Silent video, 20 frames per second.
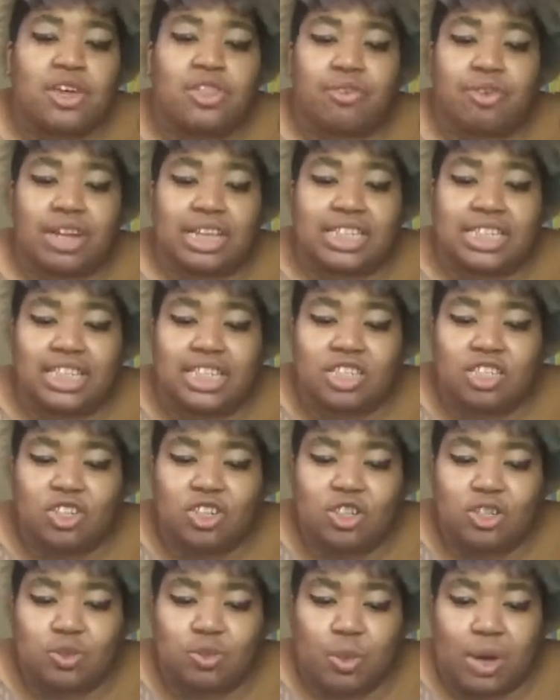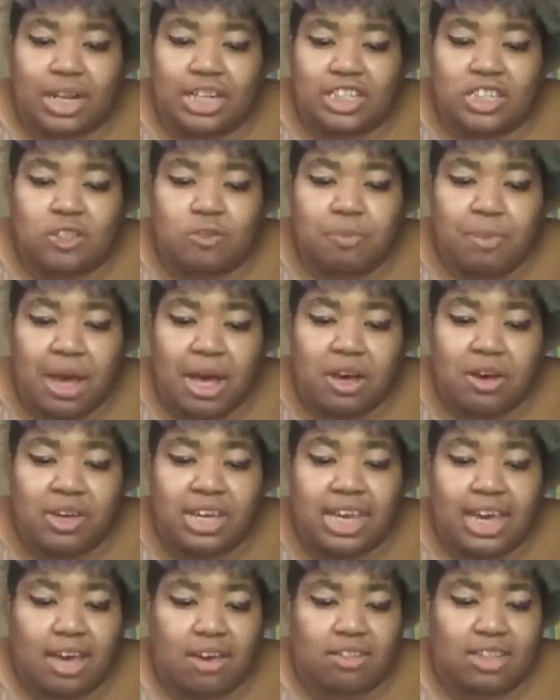Three sisters, one
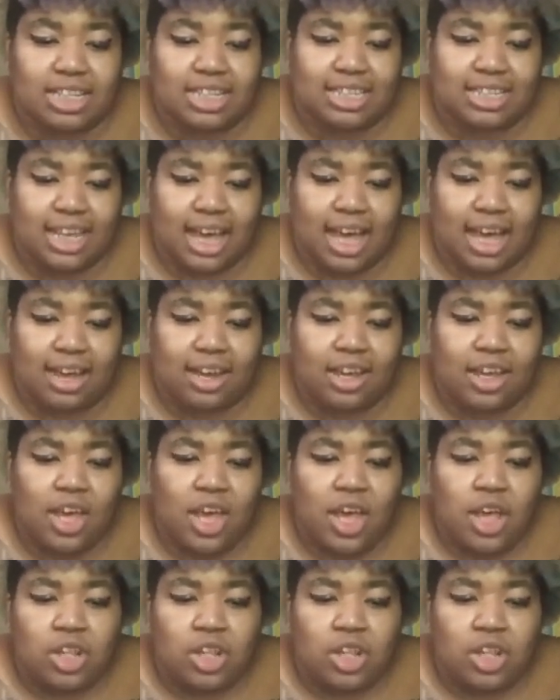spell, countless dead.